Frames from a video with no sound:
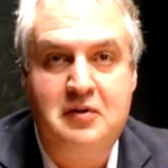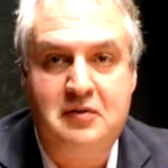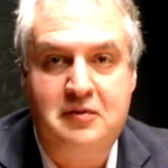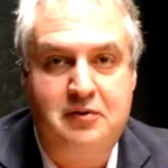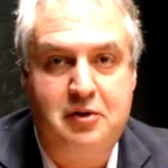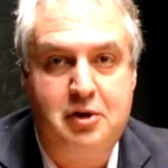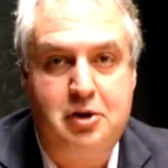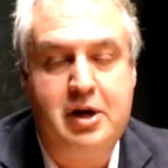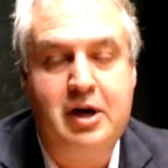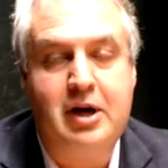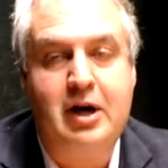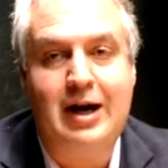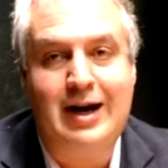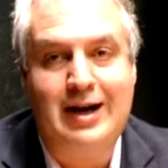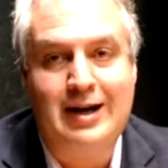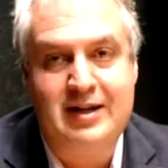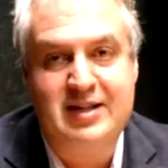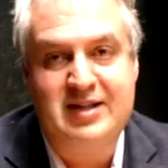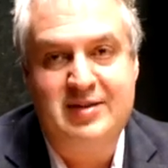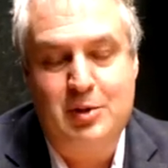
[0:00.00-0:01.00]
very
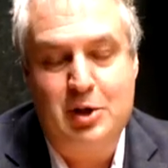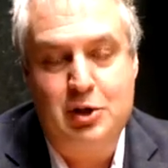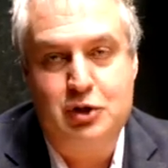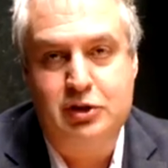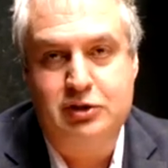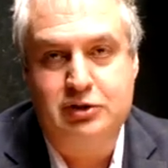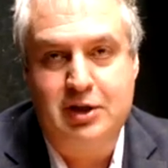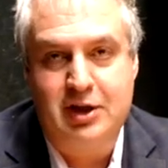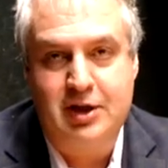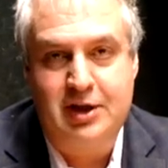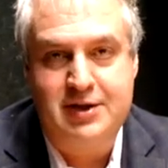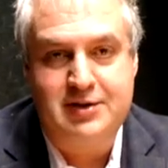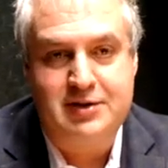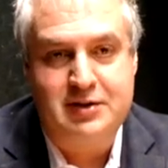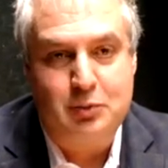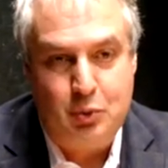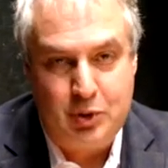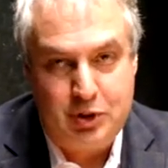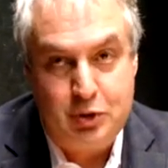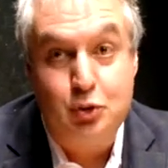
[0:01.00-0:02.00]
highly
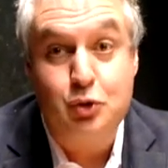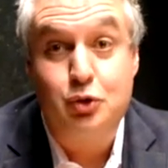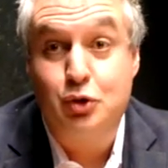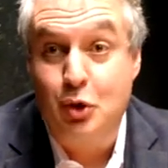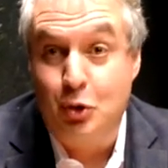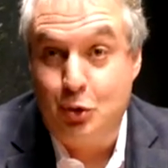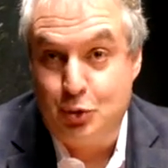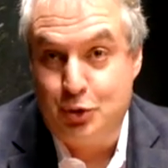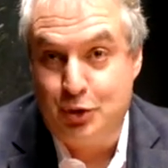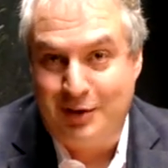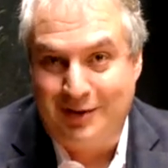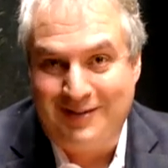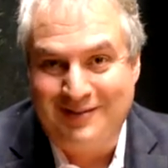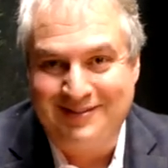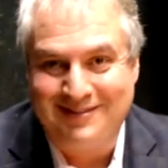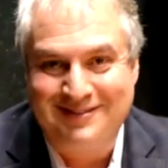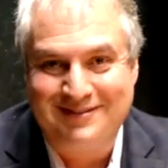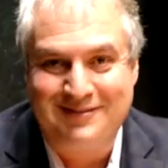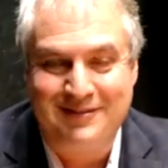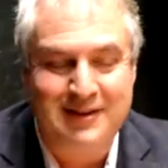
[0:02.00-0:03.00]
specialized with good coaching,
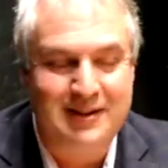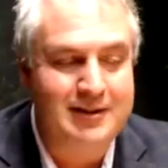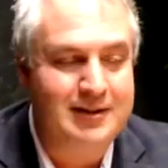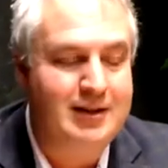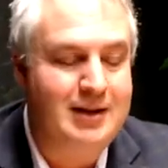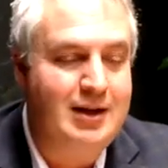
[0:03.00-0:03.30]
right?